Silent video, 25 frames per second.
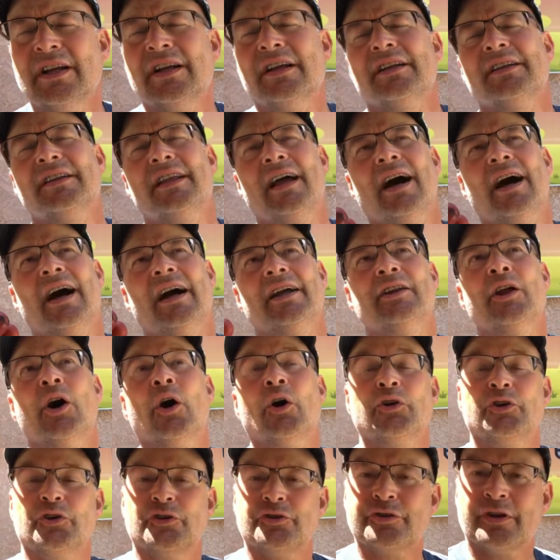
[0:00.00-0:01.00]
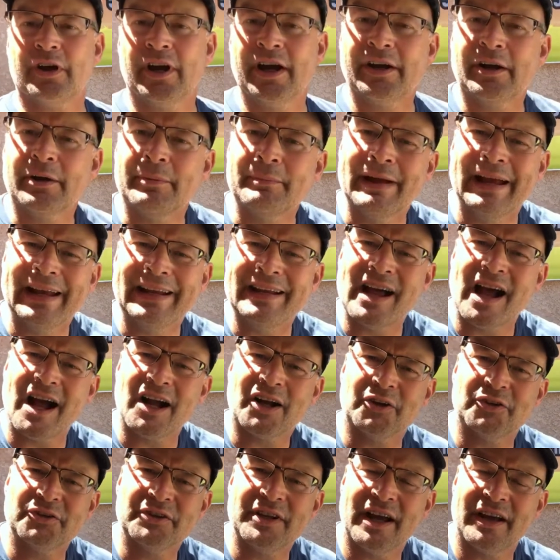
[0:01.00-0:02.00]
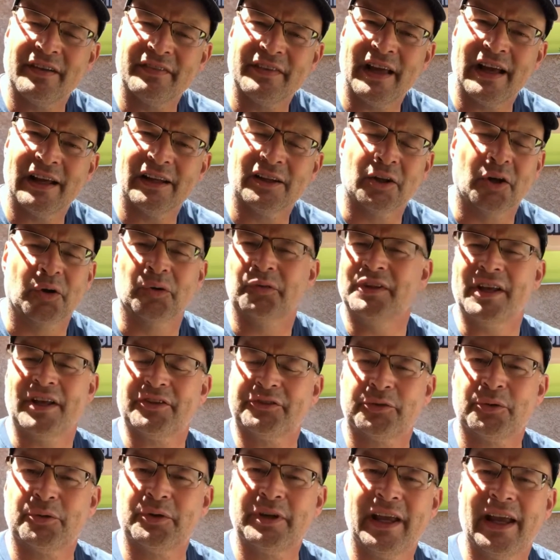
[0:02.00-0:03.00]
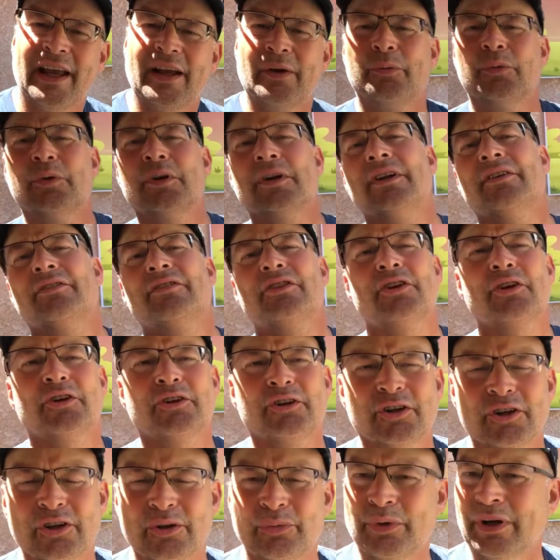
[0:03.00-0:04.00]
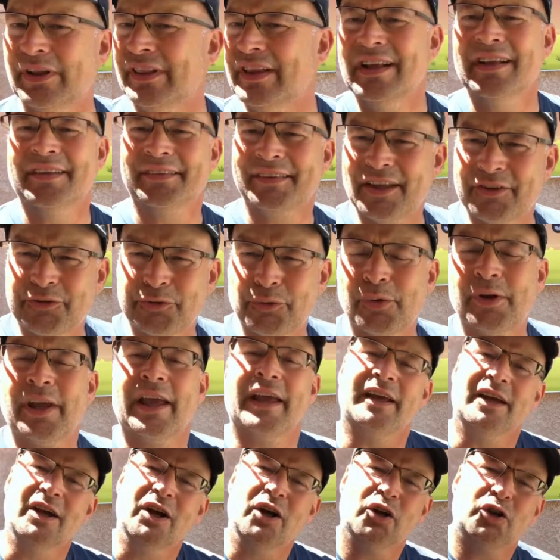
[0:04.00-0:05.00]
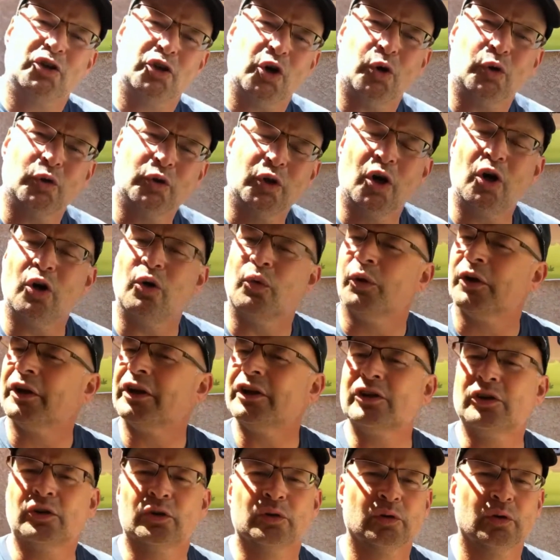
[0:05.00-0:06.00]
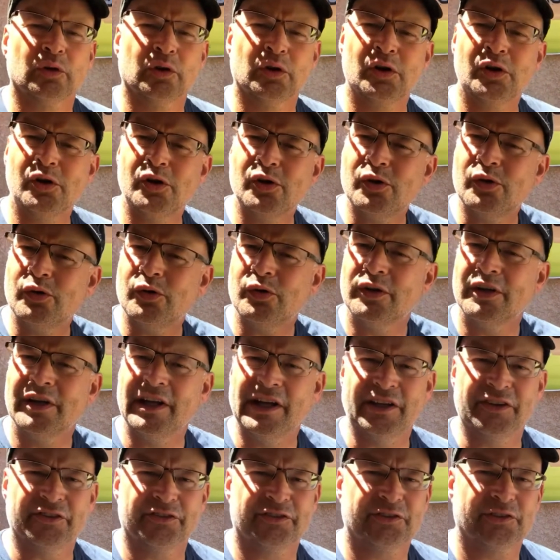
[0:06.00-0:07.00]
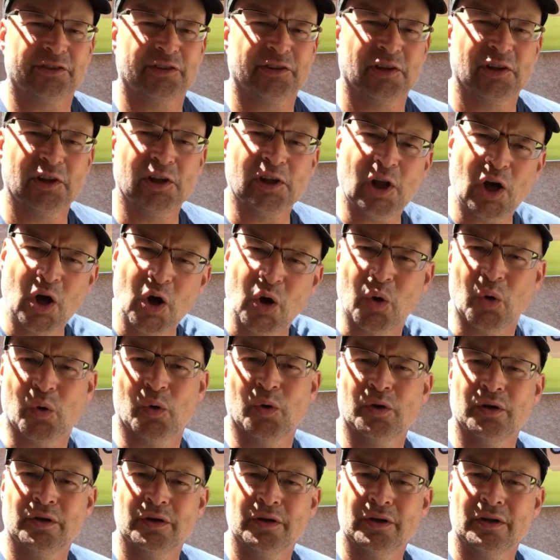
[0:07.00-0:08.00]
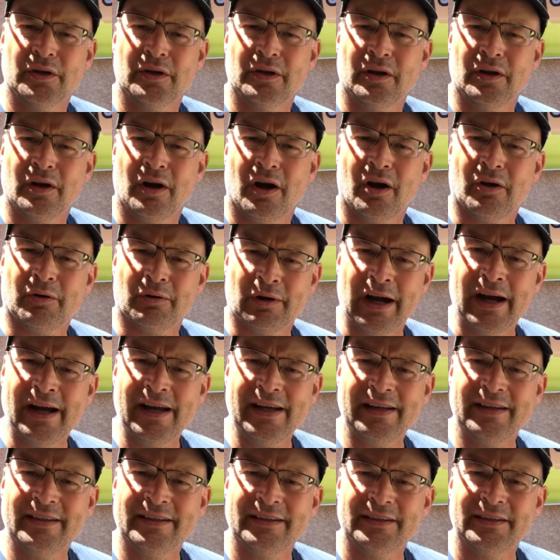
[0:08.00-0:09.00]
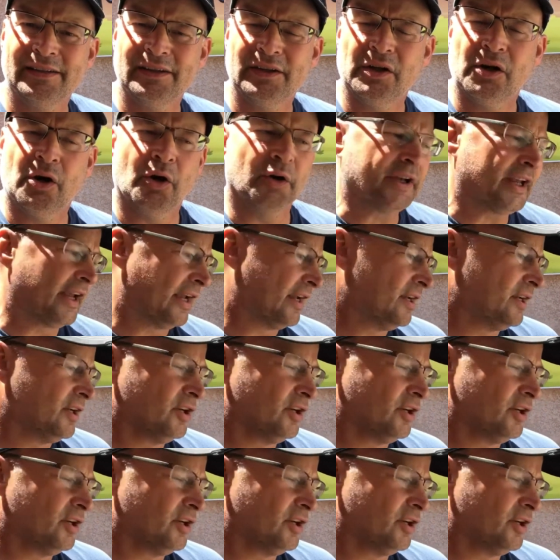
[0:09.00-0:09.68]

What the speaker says: Now I know your Traeger may not go down that low, and that's okay. Whatever you're cooking with, that's okay. Go low. We're going to go low and slow. All right. Okay.